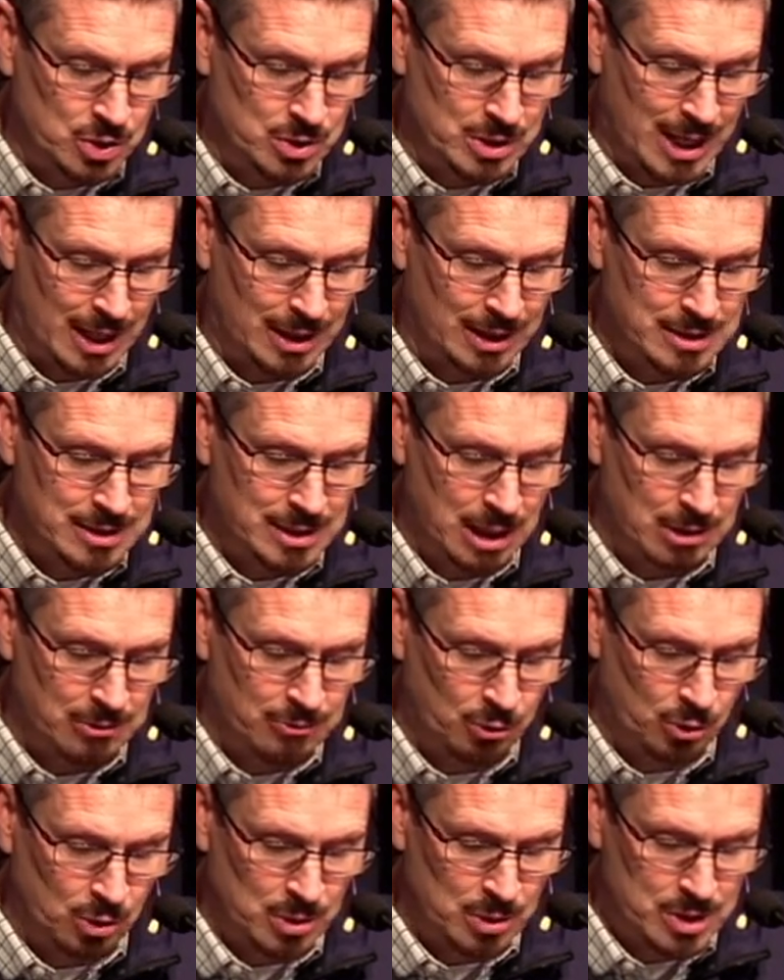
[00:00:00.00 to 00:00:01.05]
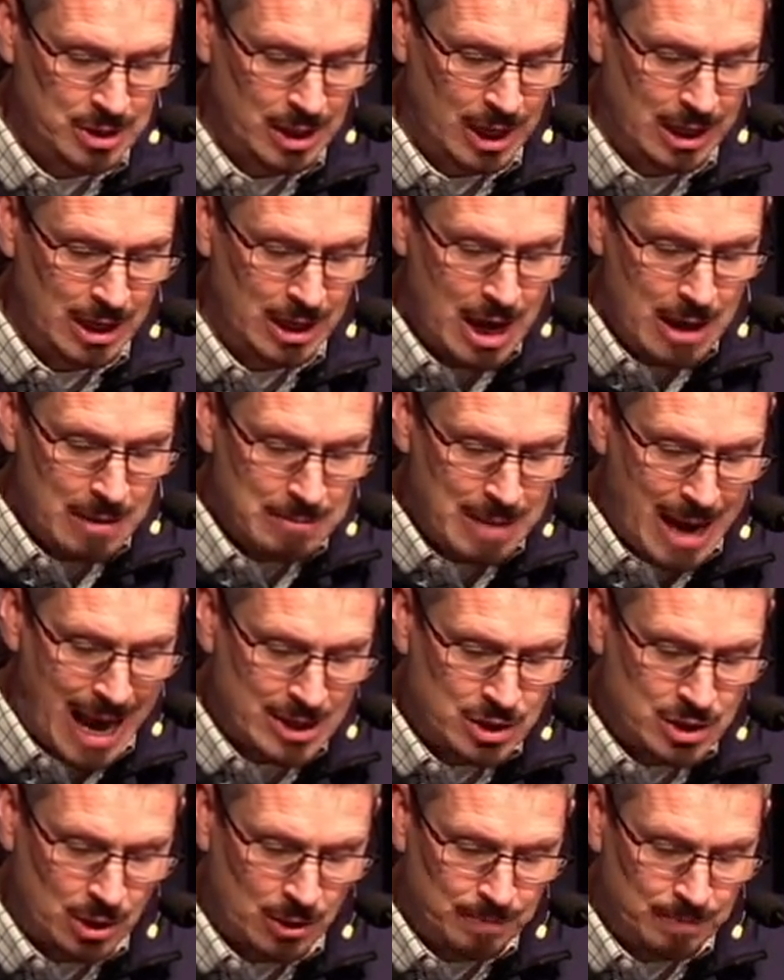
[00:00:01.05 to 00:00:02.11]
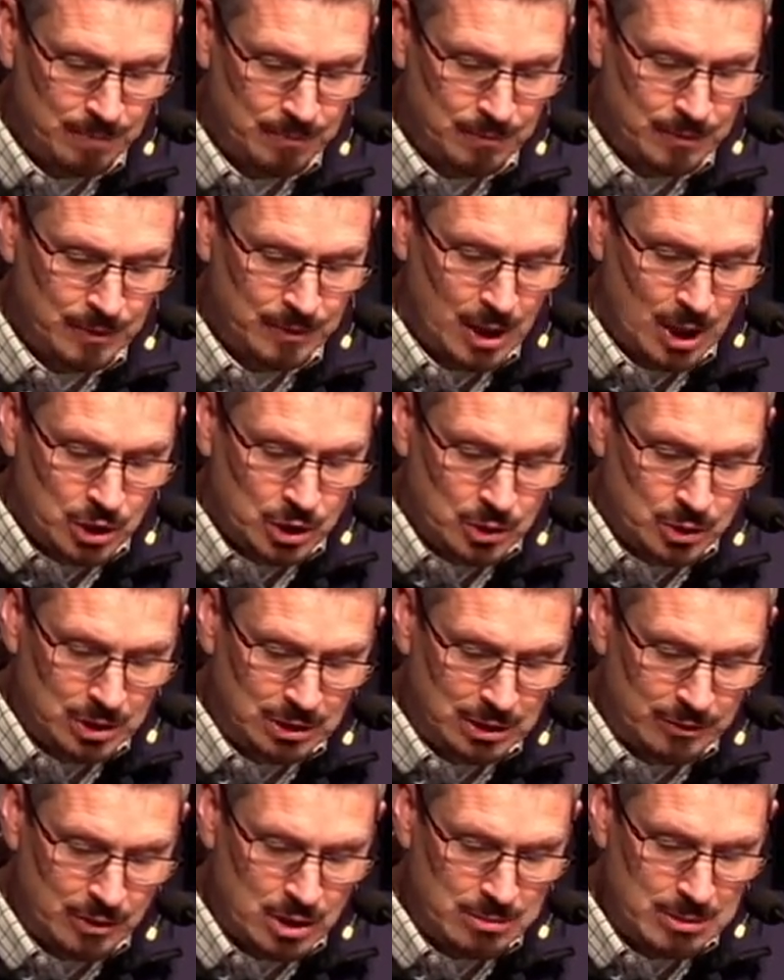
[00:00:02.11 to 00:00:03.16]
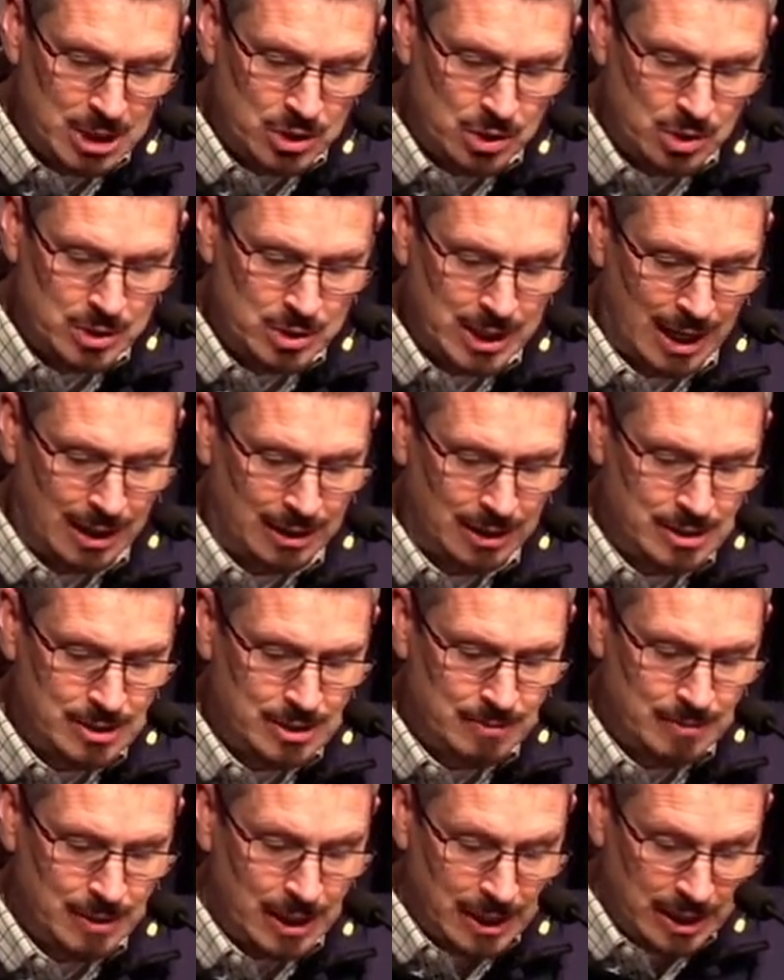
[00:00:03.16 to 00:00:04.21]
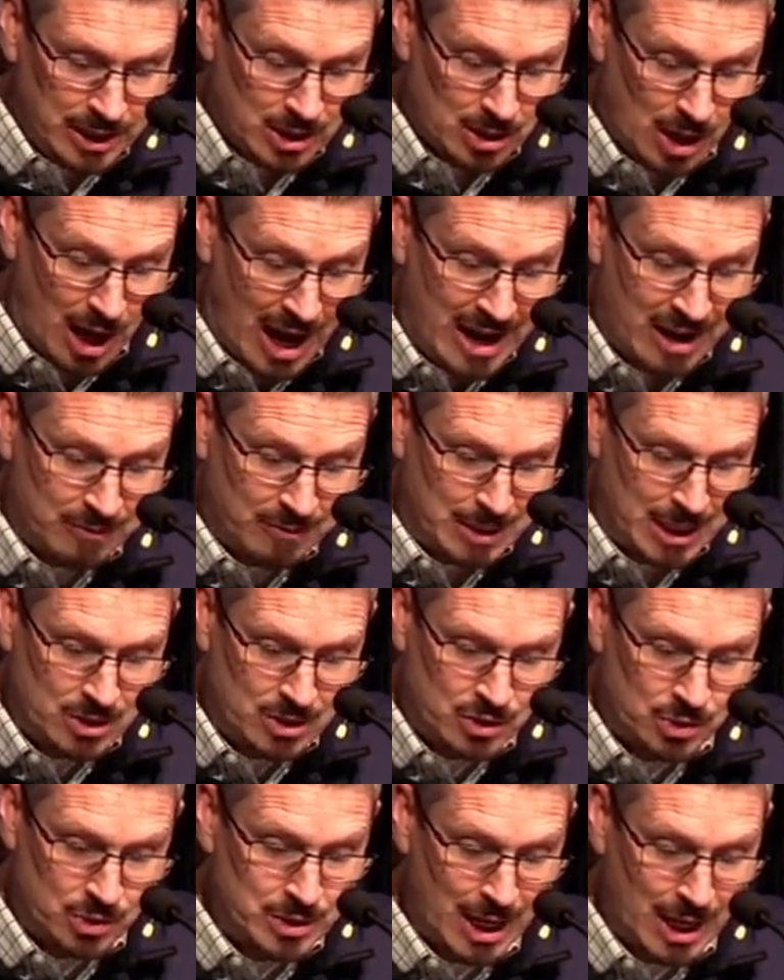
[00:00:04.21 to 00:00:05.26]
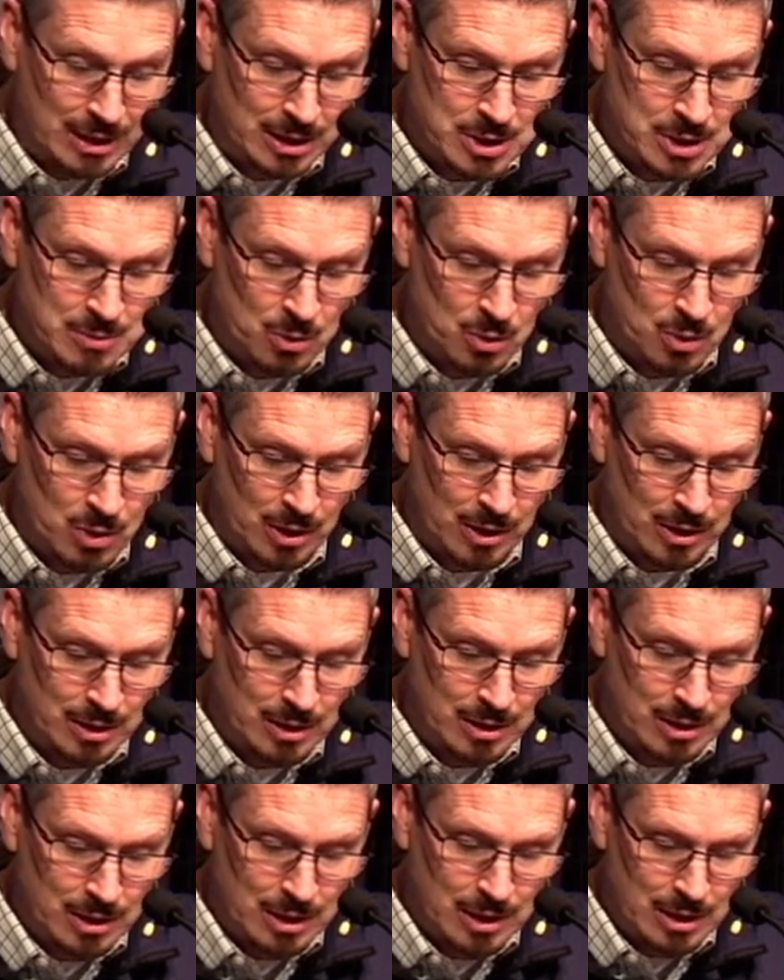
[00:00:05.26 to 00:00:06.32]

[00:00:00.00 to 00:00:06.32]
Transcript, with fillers: the two talents, came forward, saying, Master, you delivered to me two talents. Here, I have made two talents more.